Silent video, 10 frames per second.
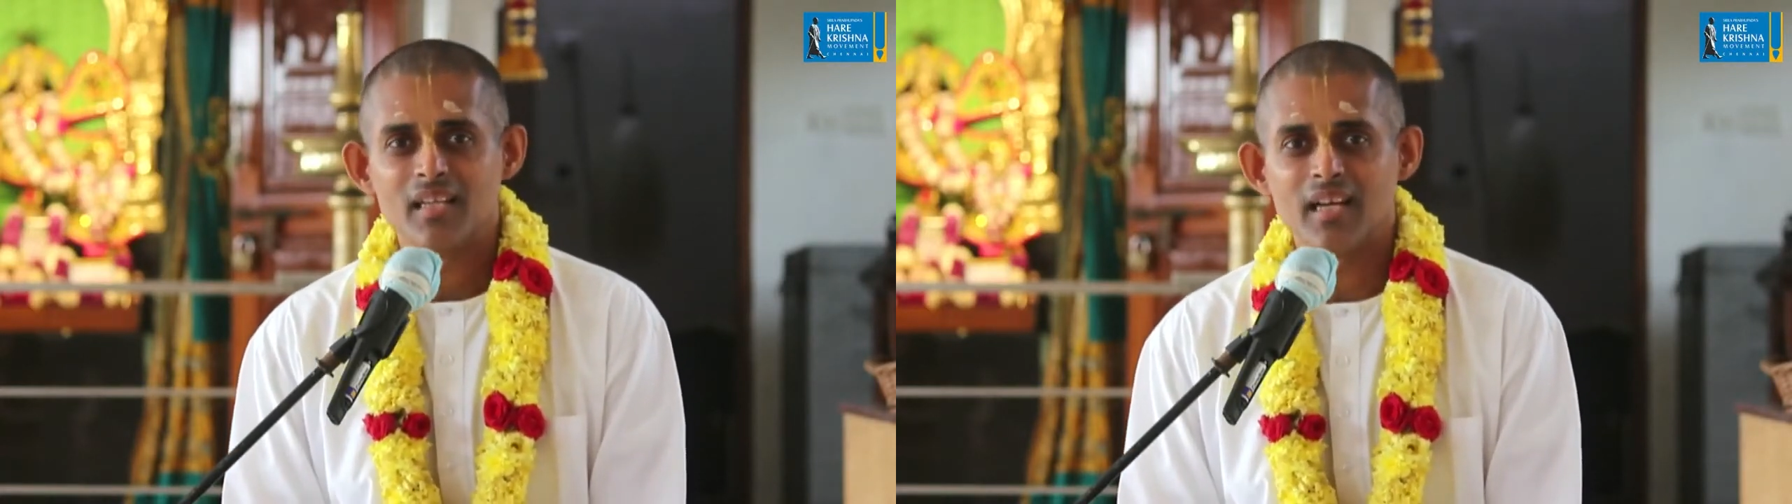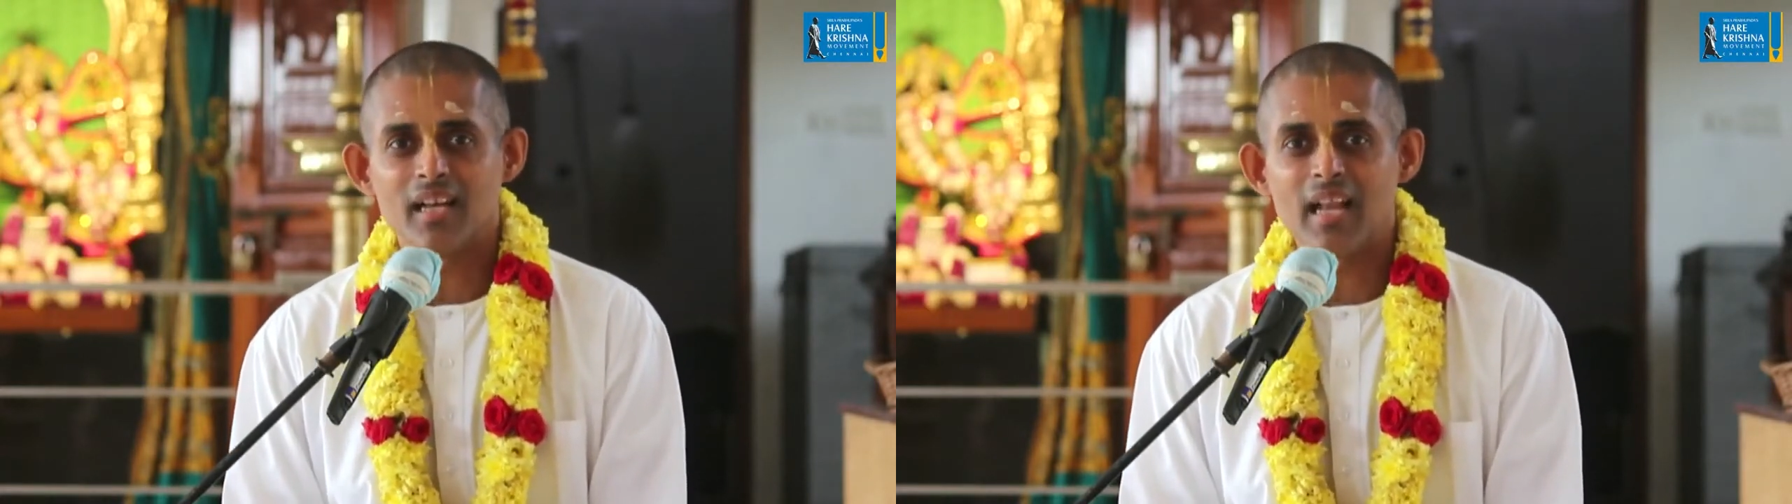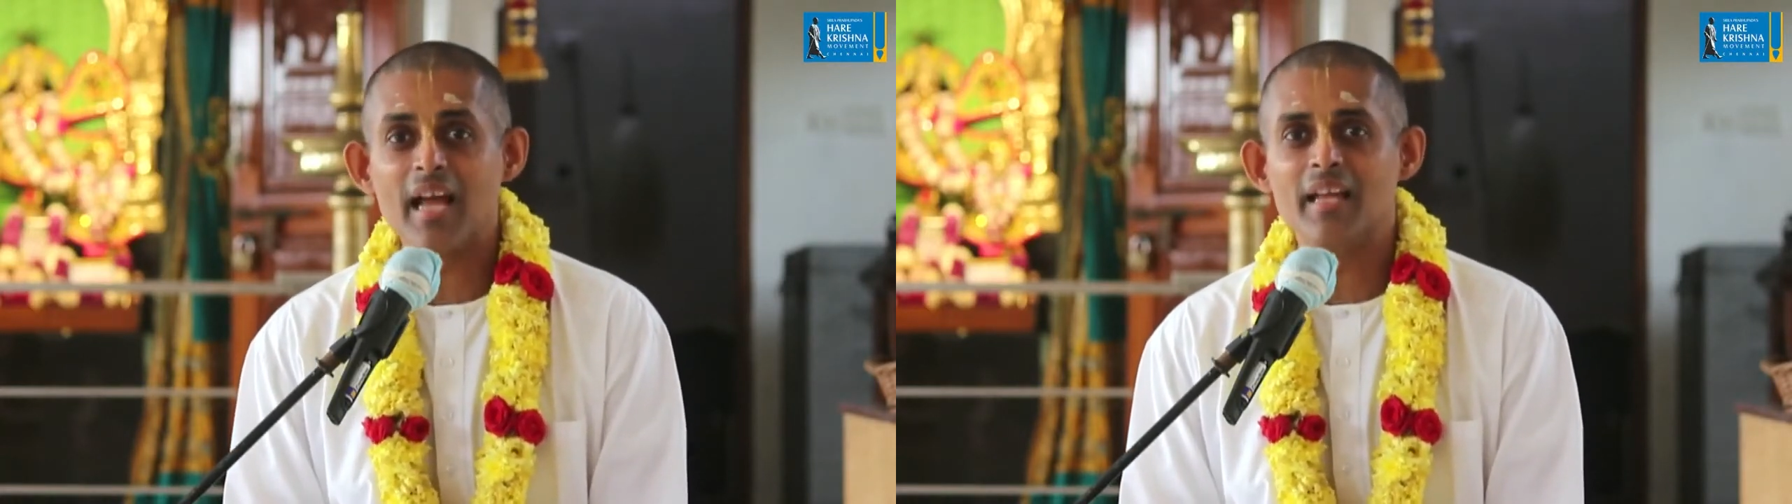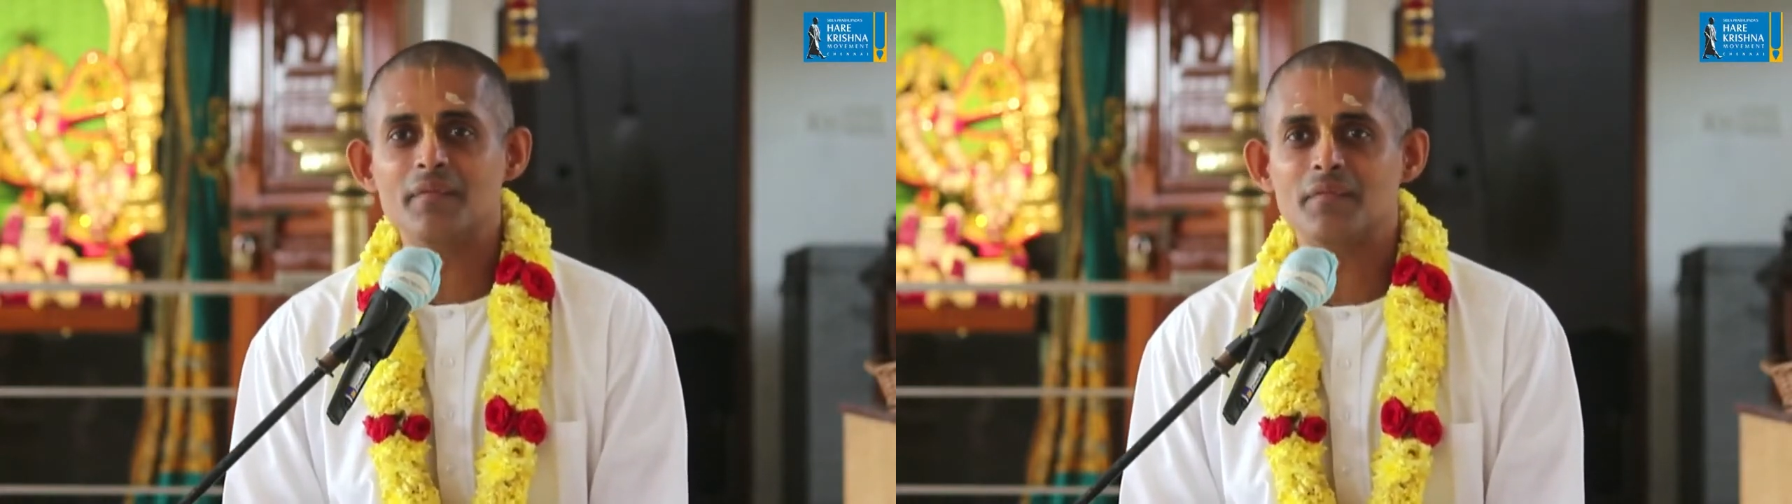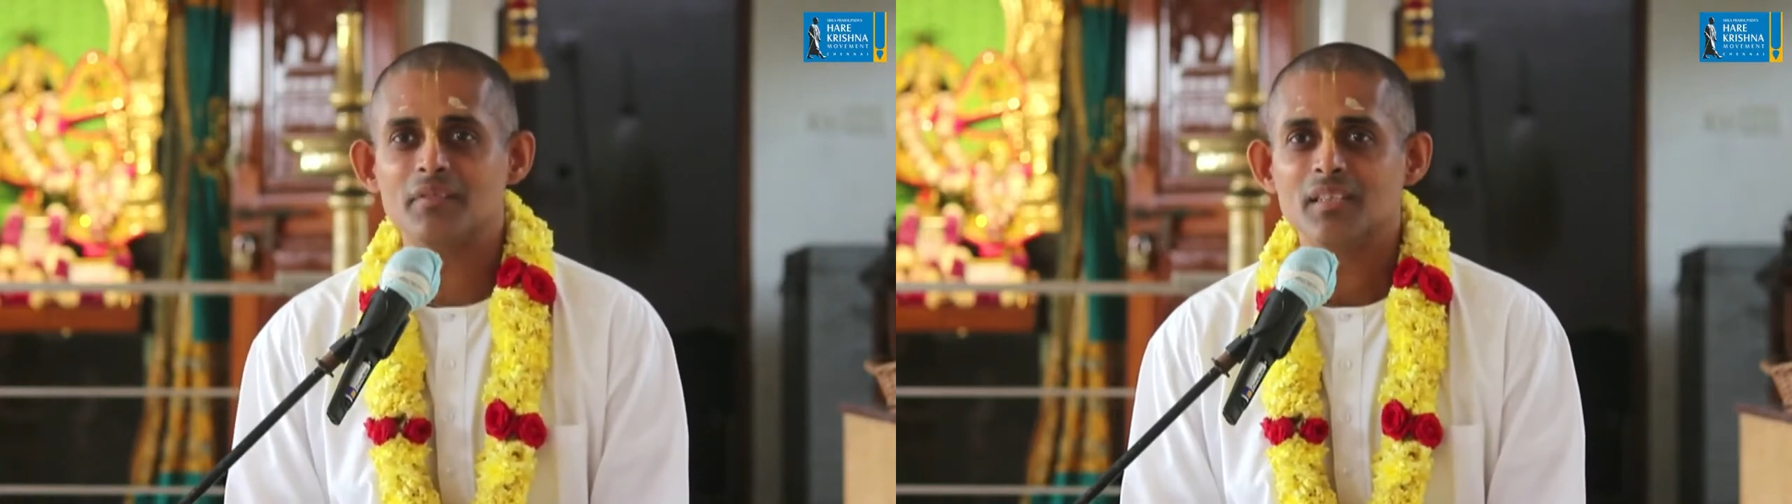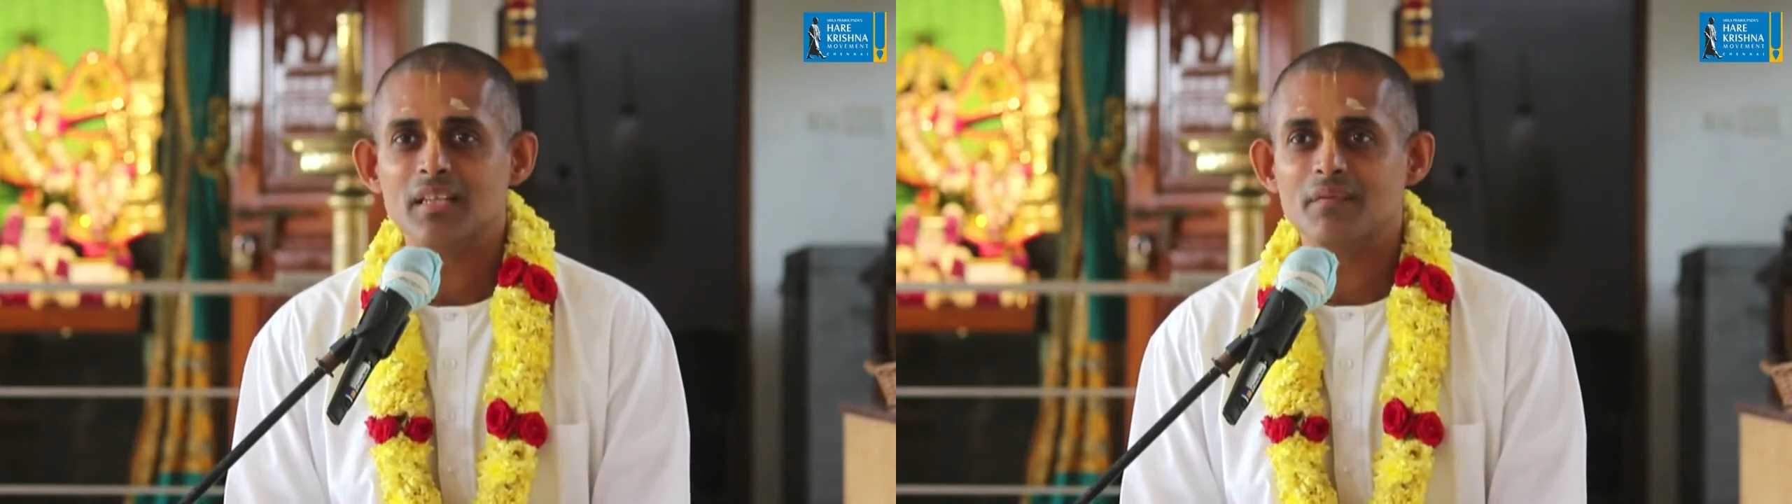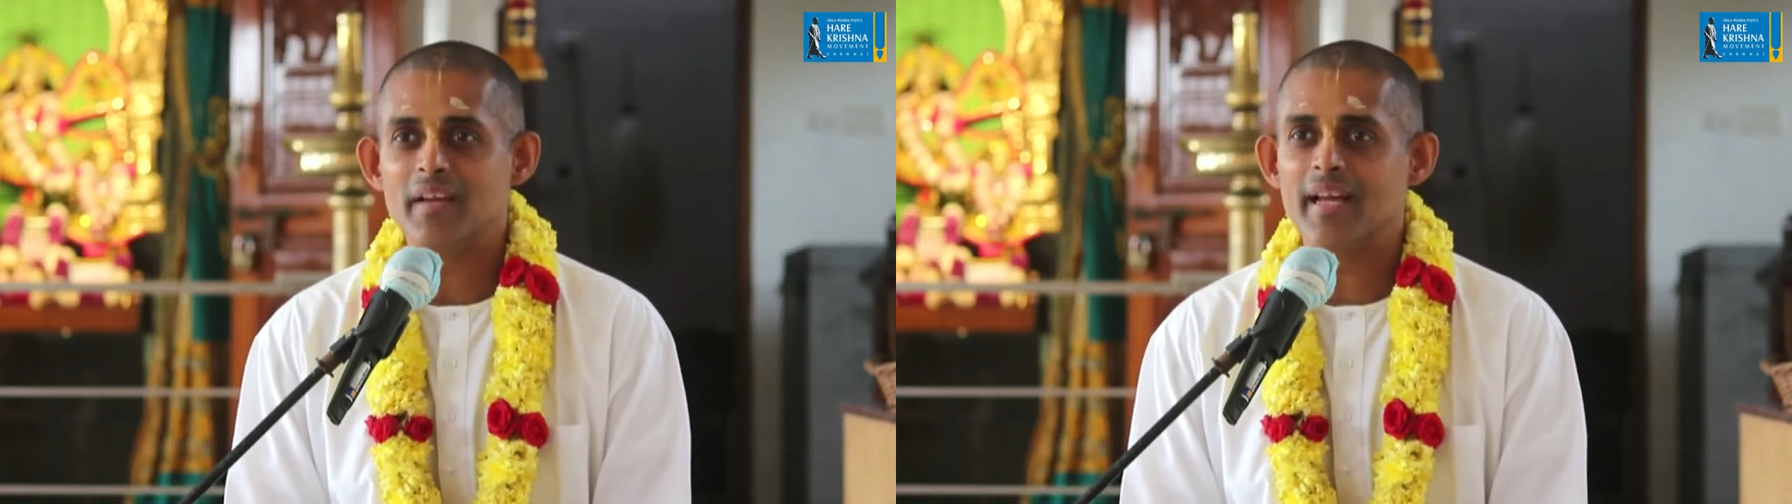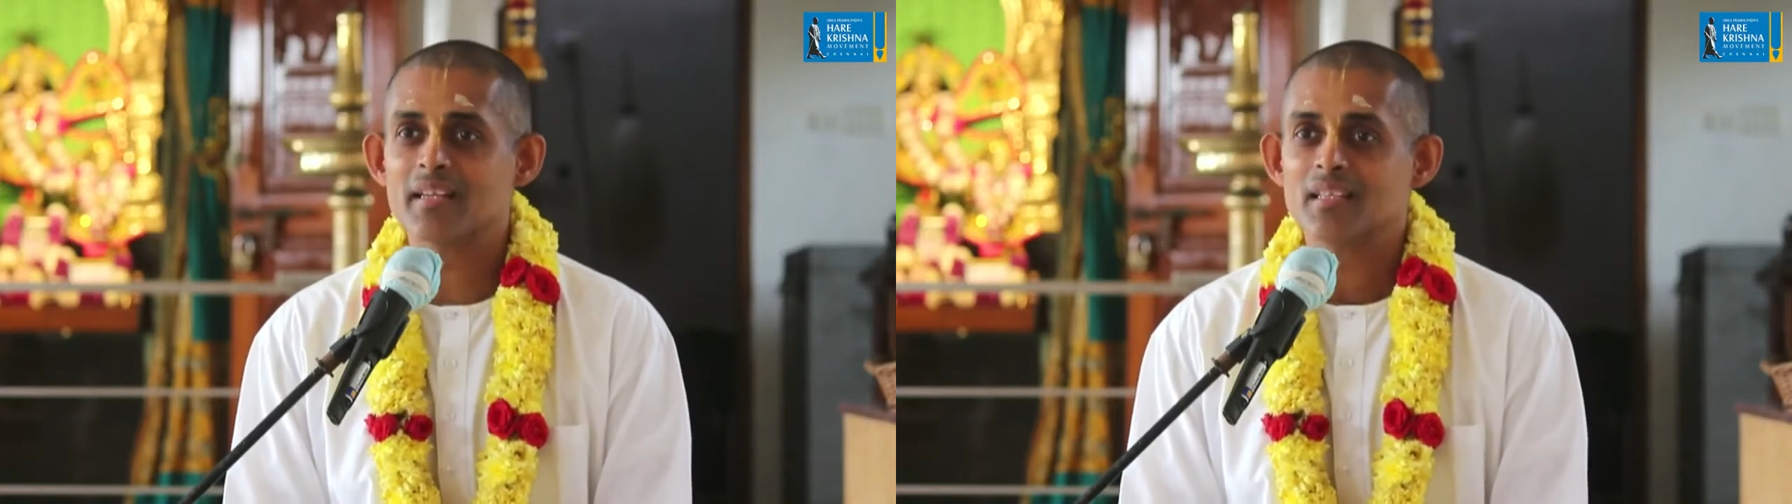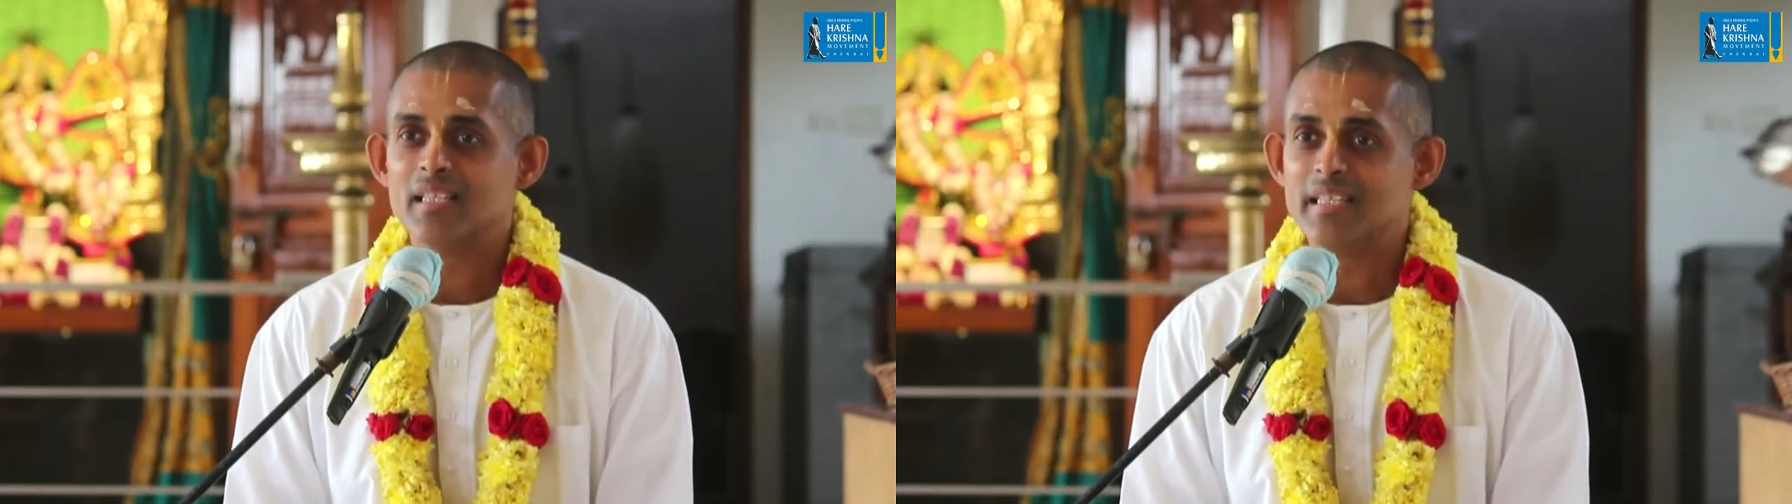a life where